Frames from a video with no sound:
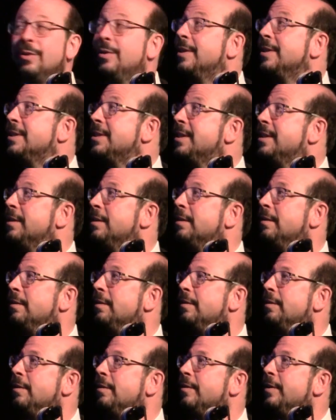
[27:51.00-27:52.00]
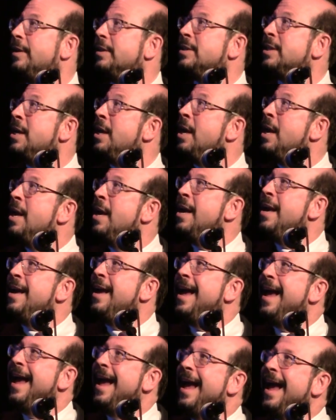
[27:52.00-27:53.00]
you can see the, the
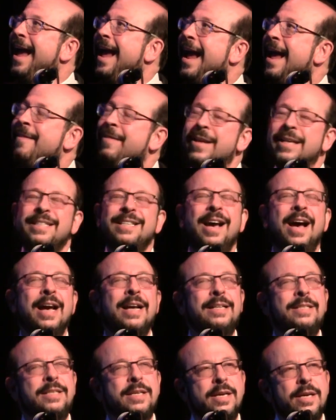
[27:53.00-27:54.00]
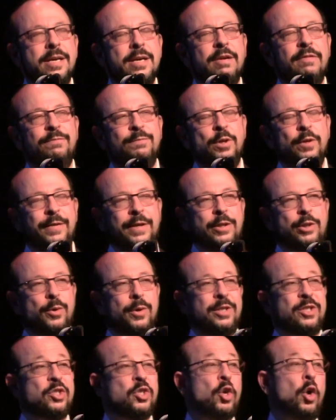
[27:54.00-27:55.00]
things. And this idea of moving
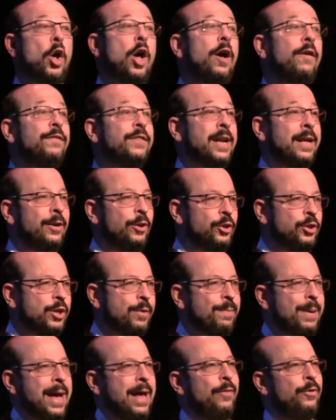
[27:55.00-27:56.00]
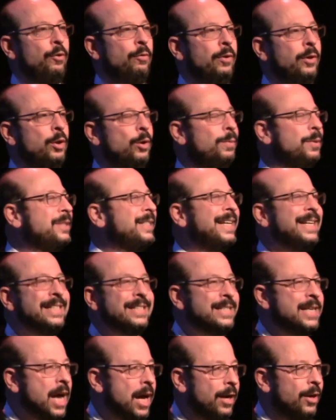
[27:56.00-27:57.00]
to a soft energy path of renewables
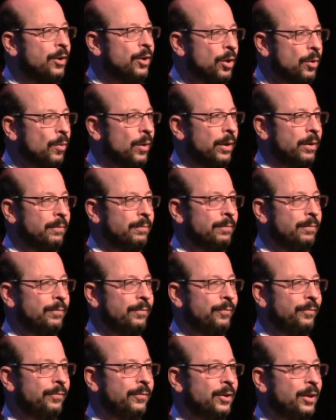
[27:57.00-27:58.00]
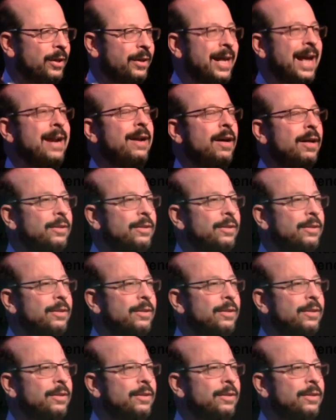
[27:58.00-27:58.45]
is not a new one, right? And